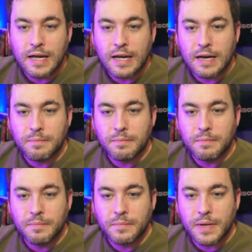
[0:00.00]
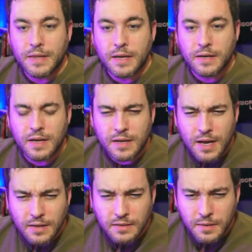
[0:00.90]
Um, and then
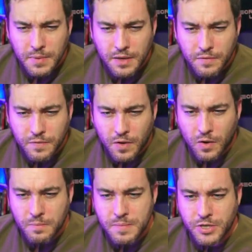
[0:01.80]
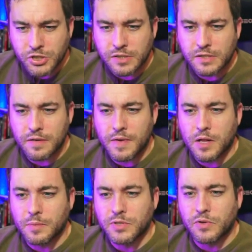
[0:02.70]
yeah, limited fall missions
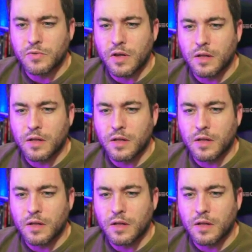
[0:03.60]
available. So uh, it